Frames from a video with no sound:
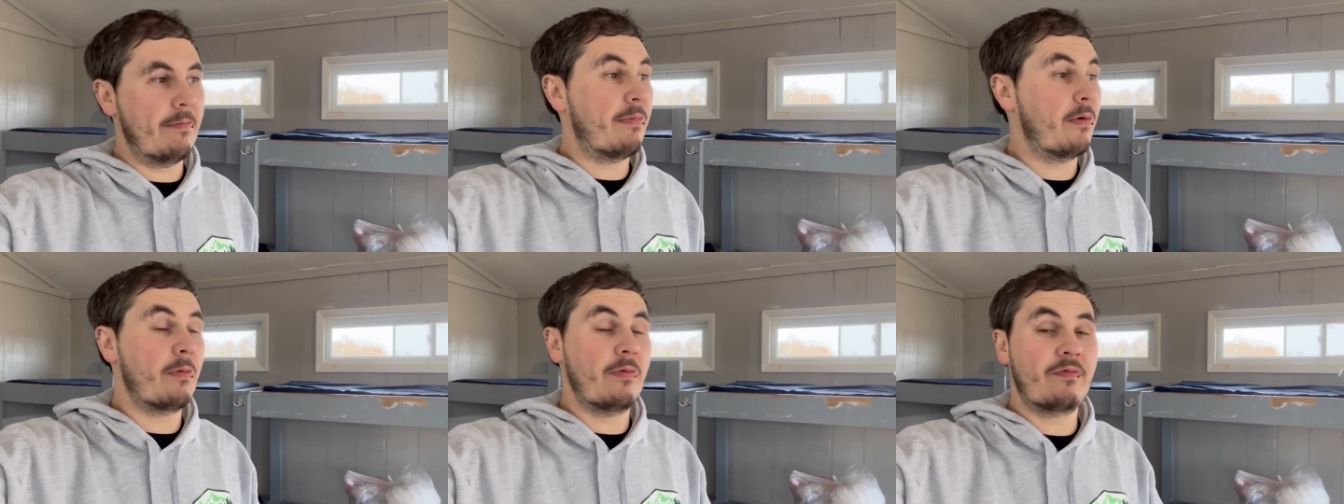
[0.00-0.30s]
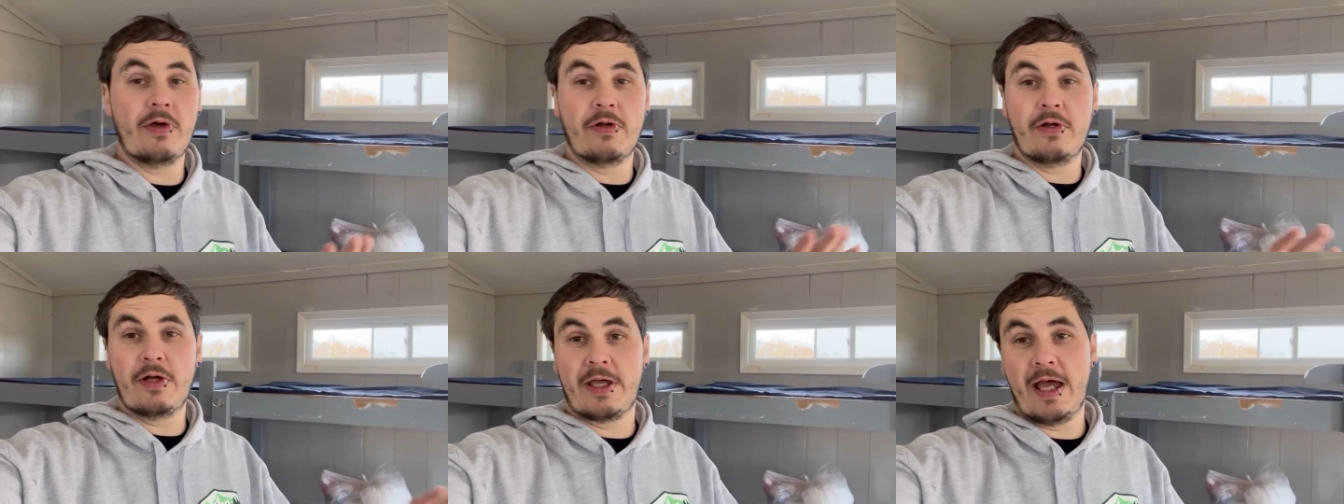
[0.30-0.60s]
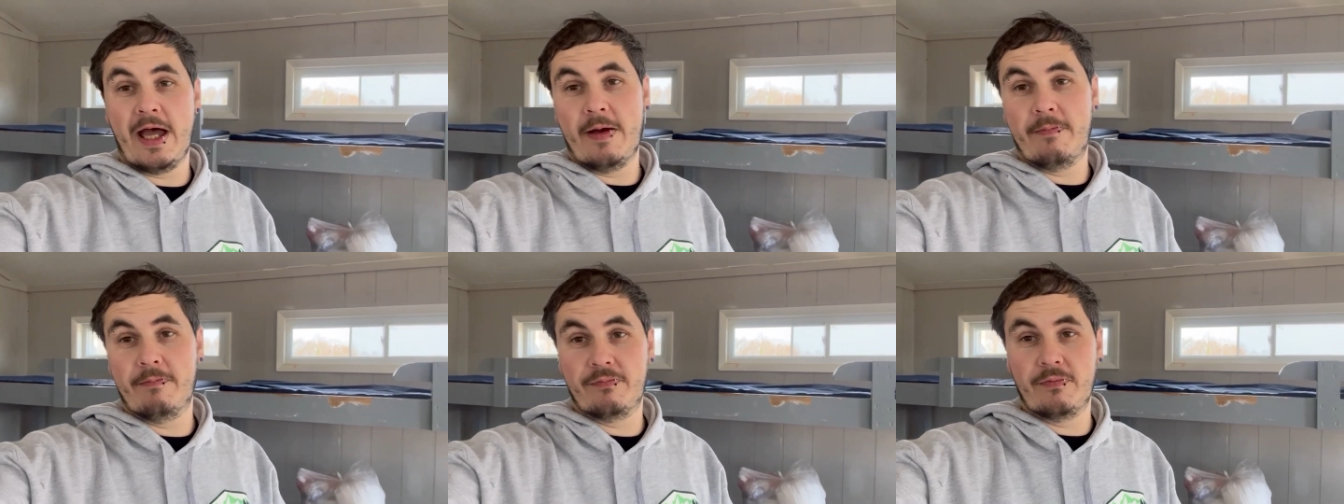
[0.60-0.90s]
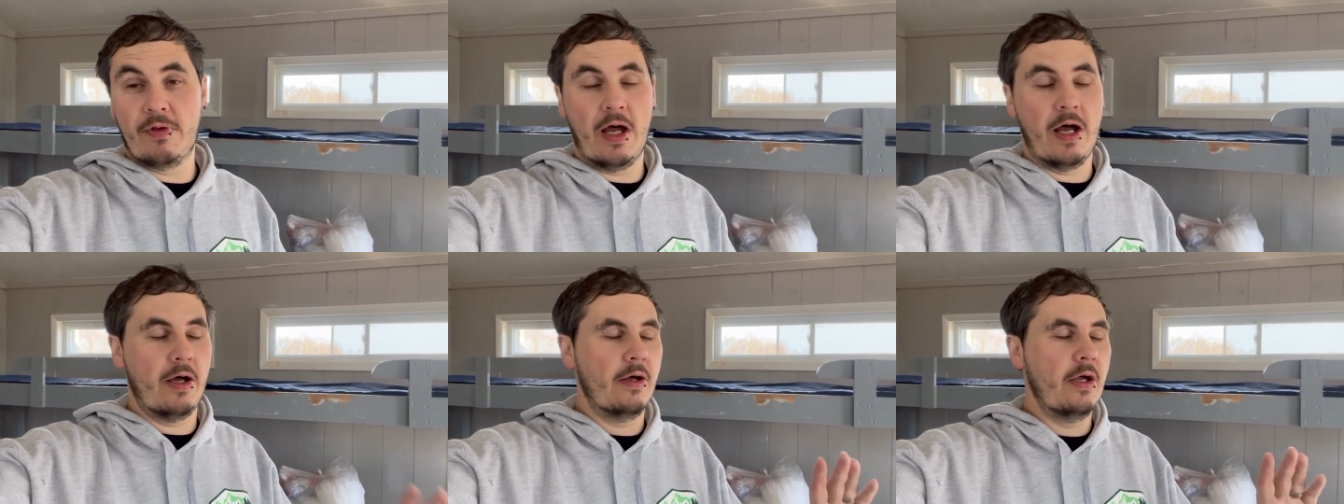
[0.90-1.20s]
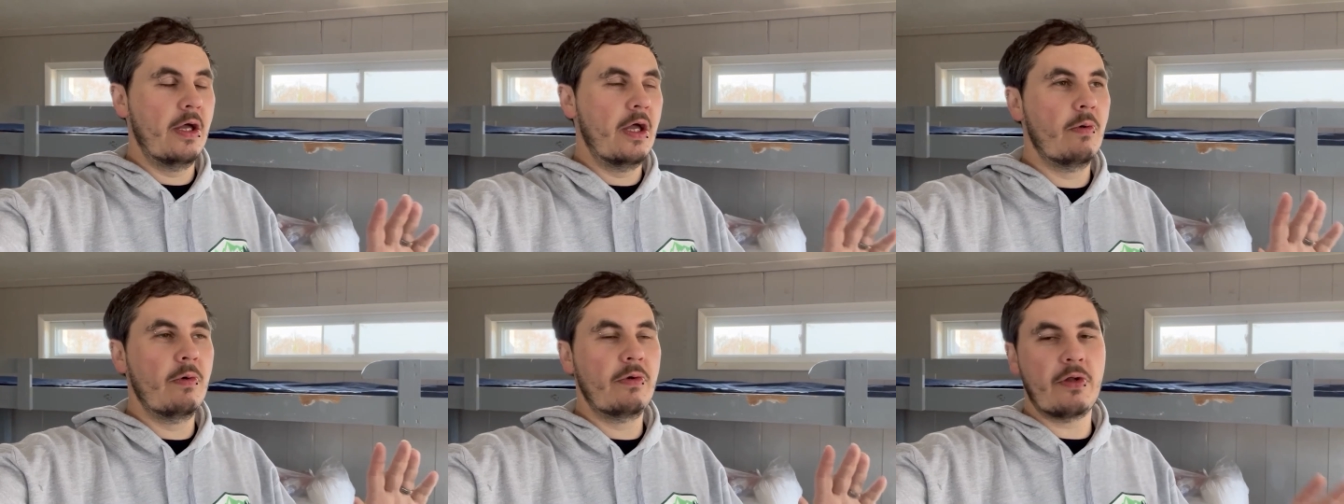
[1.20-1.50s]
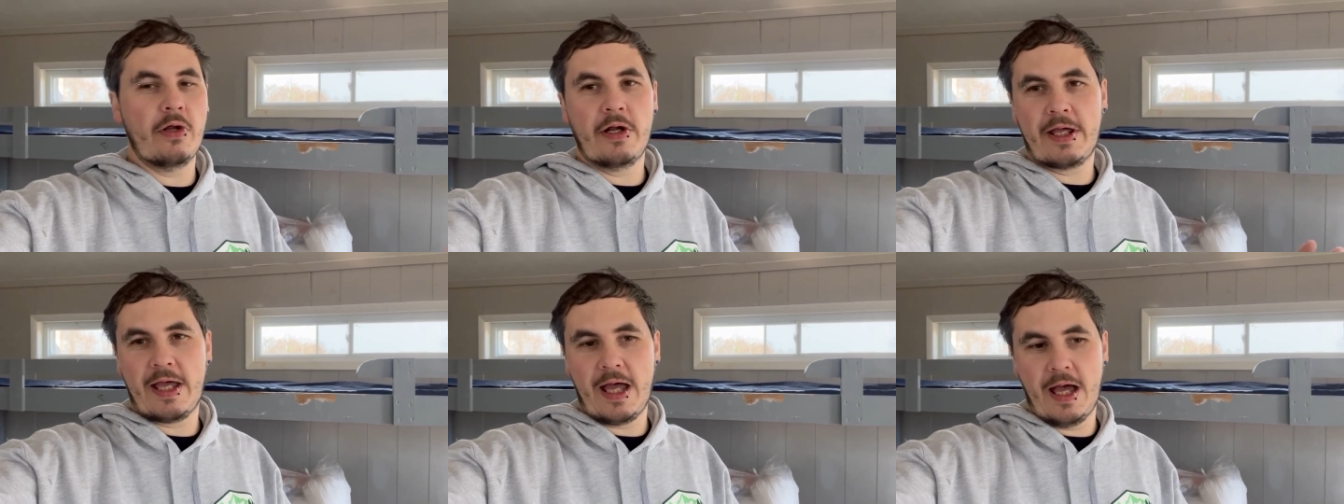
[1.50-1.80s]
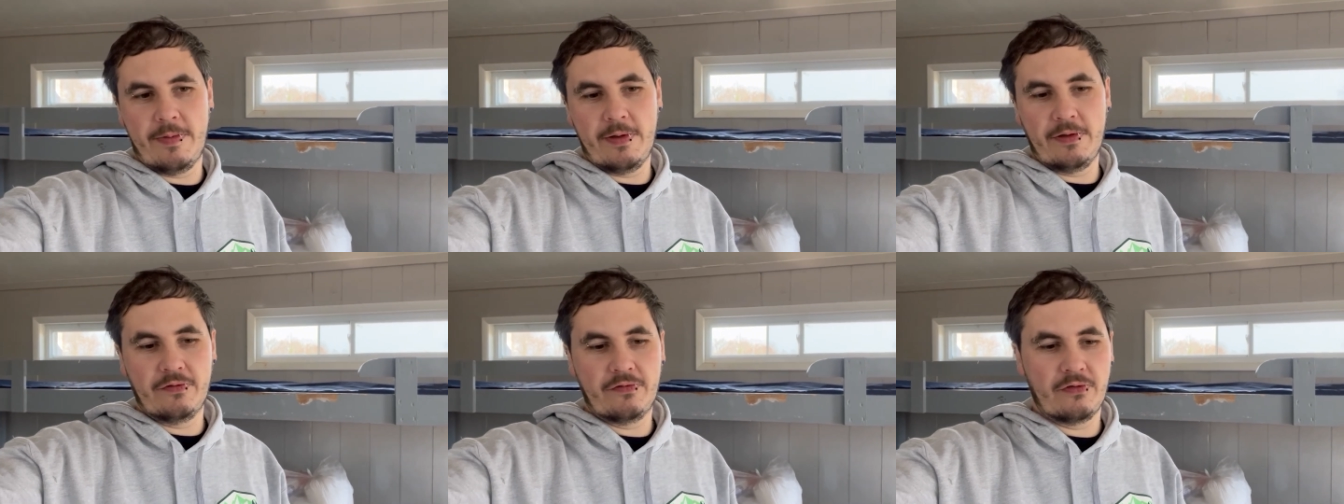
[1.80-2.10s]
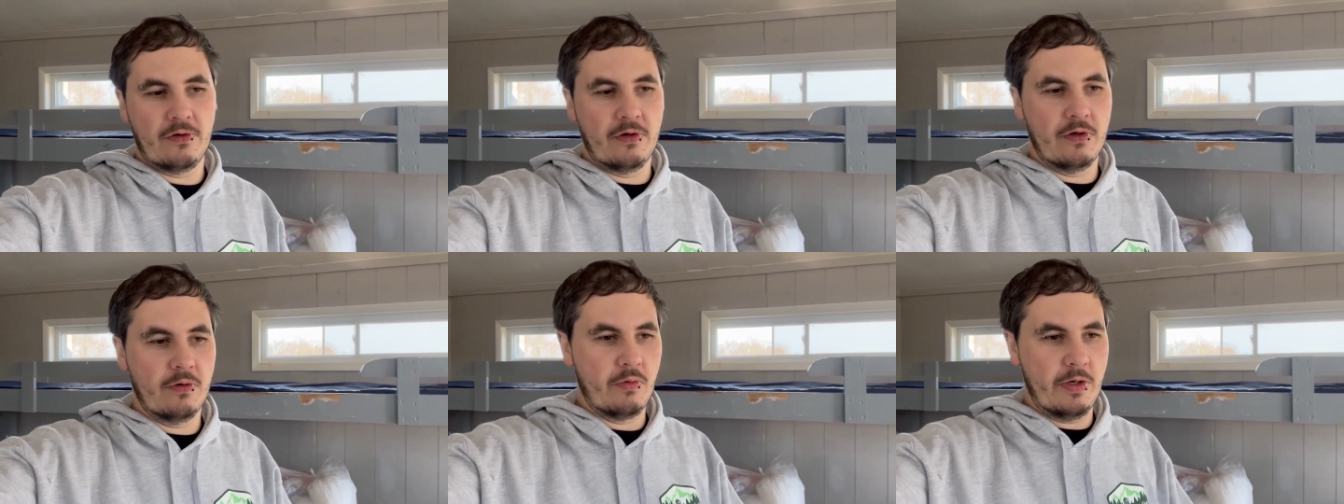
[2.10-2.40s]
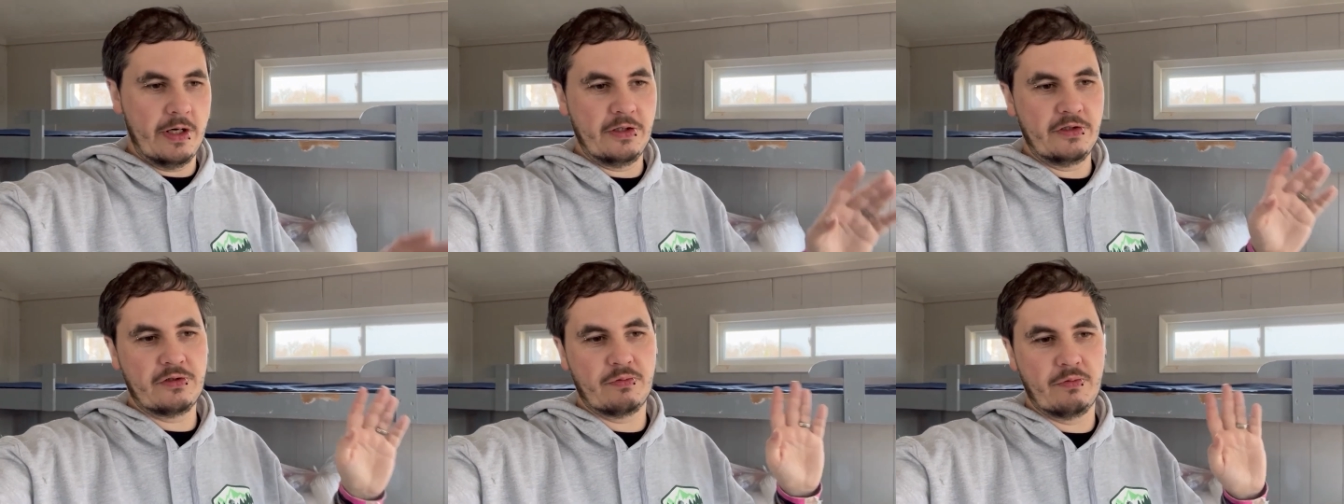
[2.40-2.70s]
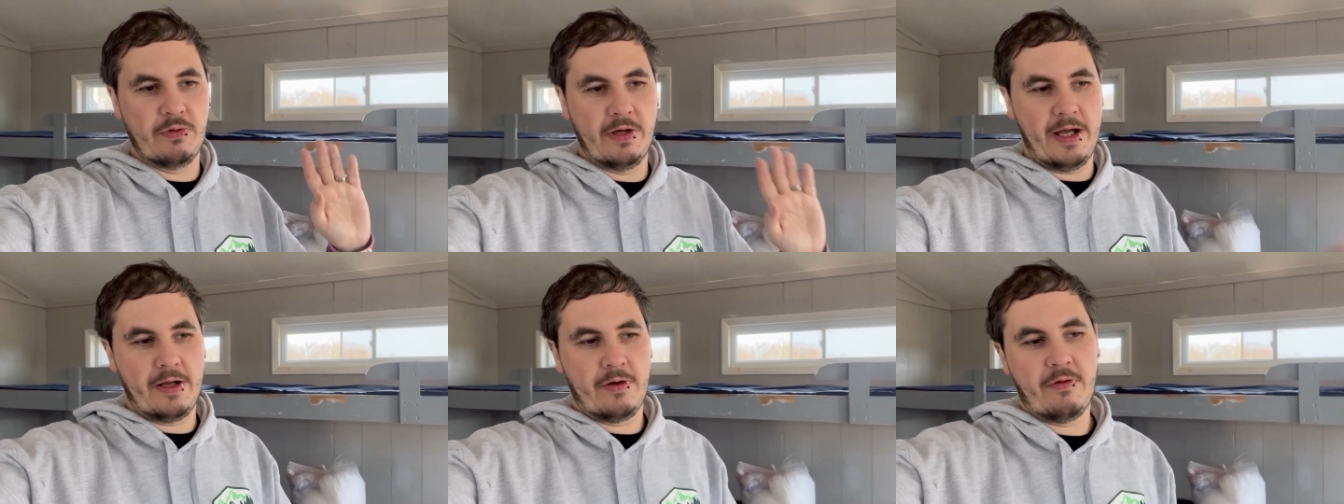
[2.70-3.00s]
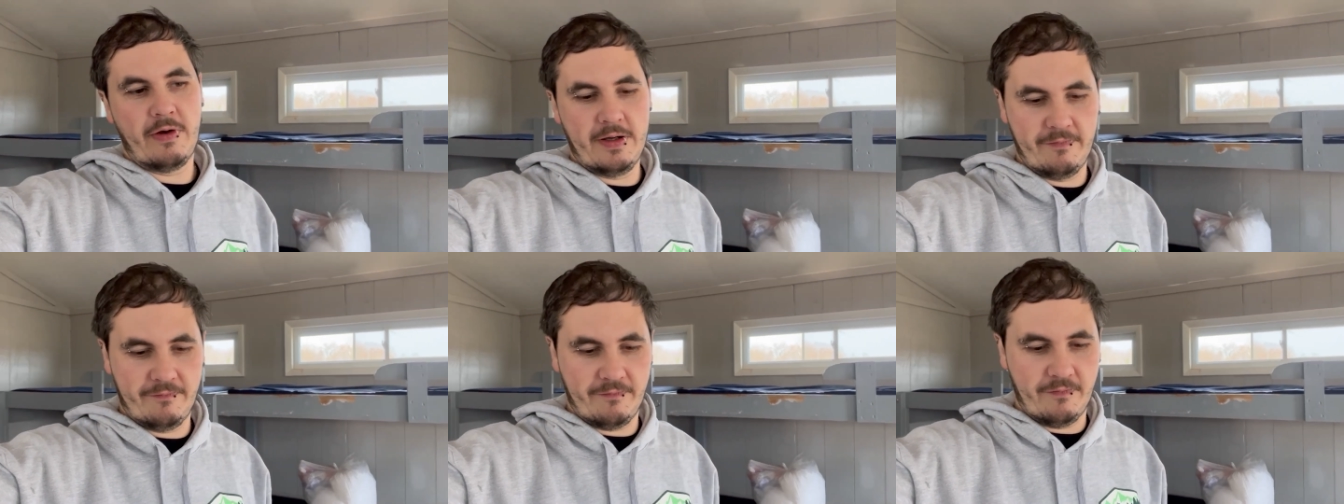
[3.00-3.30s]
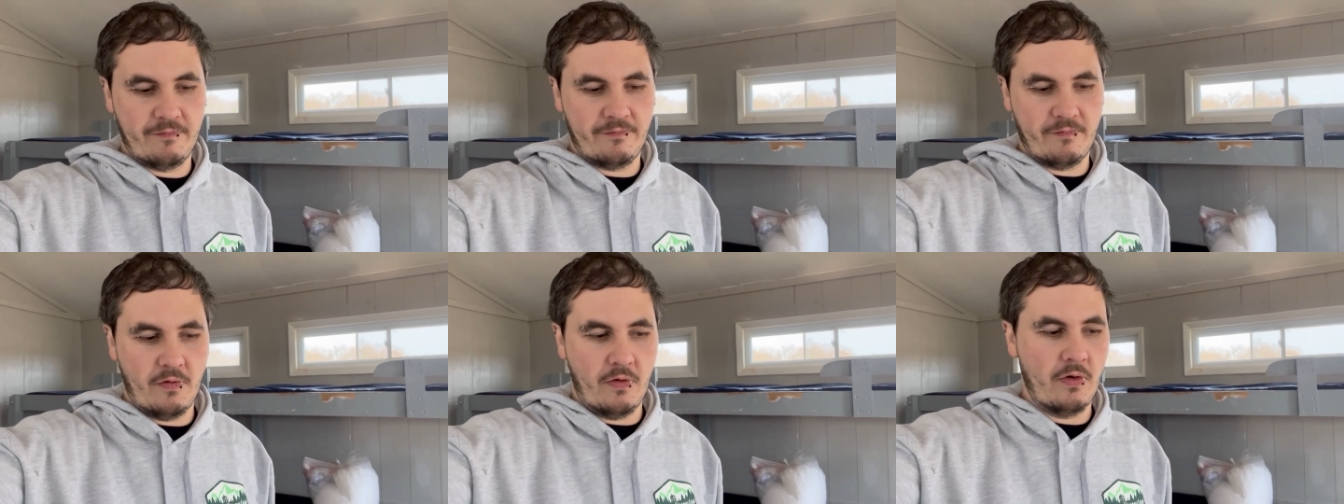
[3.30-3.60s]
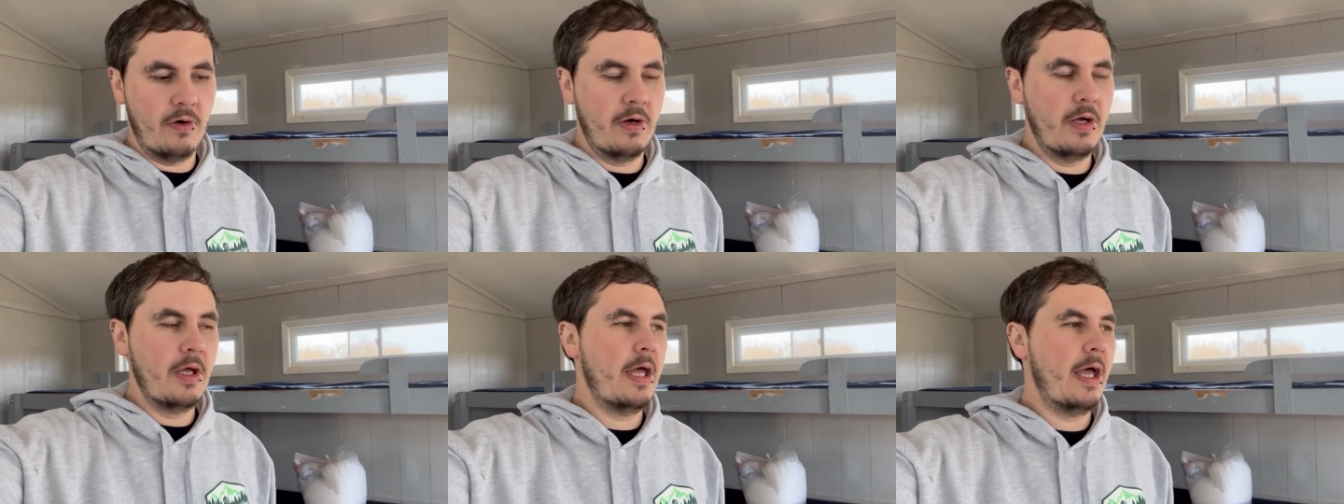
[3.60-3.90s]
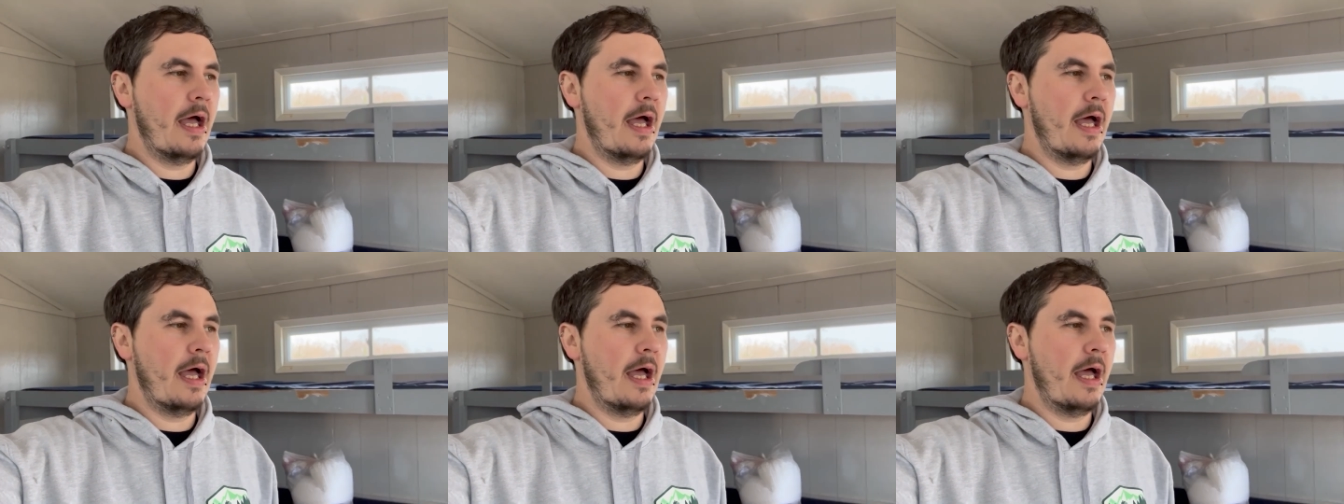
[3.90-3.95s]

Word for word: But we've done a camp uh we've done a cabin tour, which we're grateful for.